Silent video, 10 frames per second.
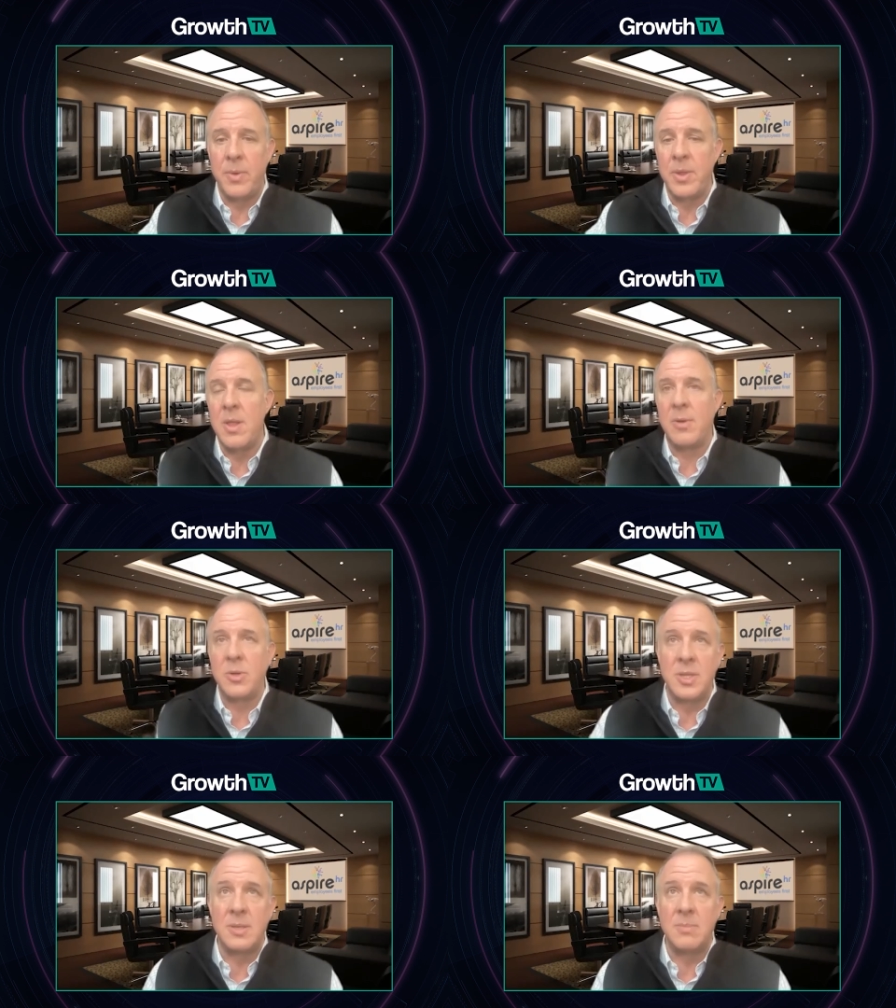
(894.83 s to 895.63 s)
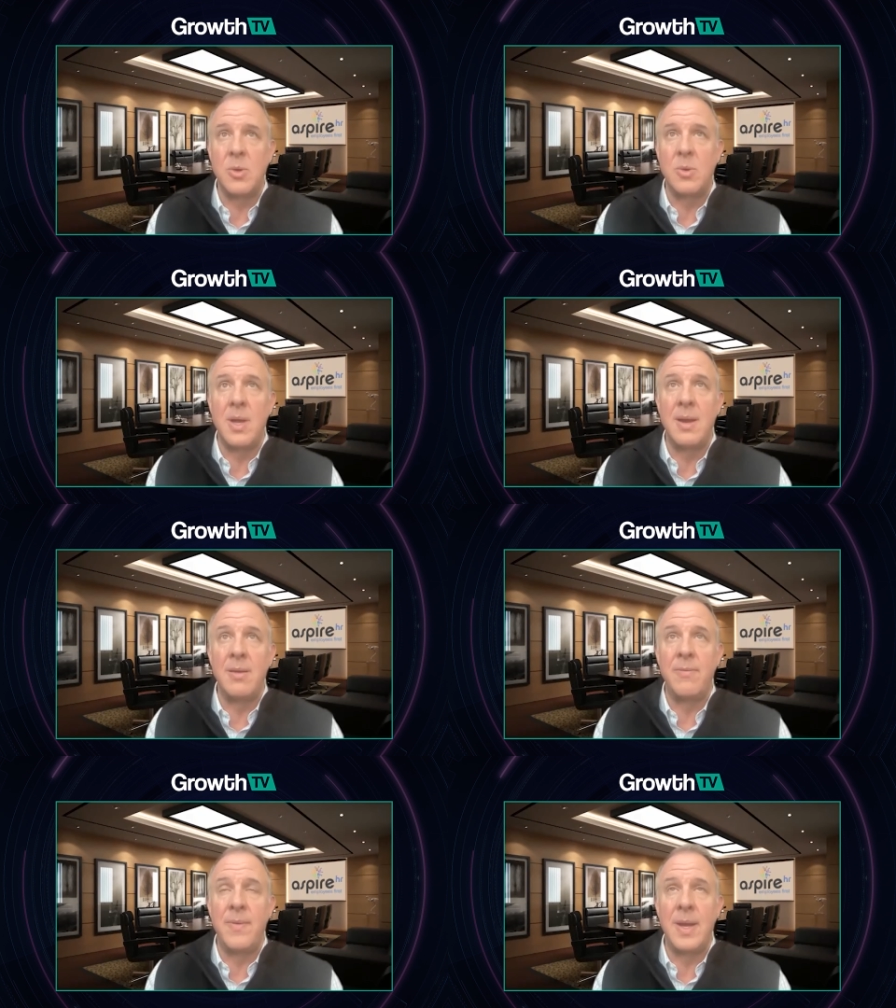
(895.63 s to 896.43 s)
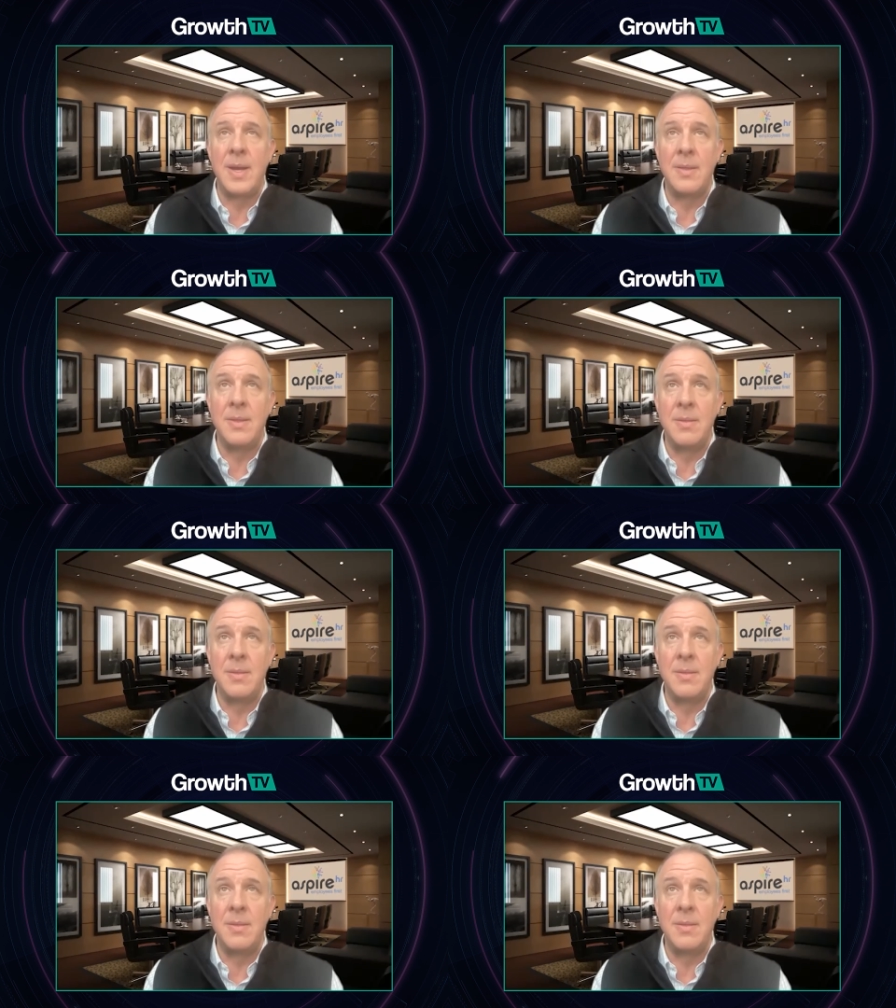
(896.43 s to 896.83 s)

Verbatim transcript: with all of our systems go live uh,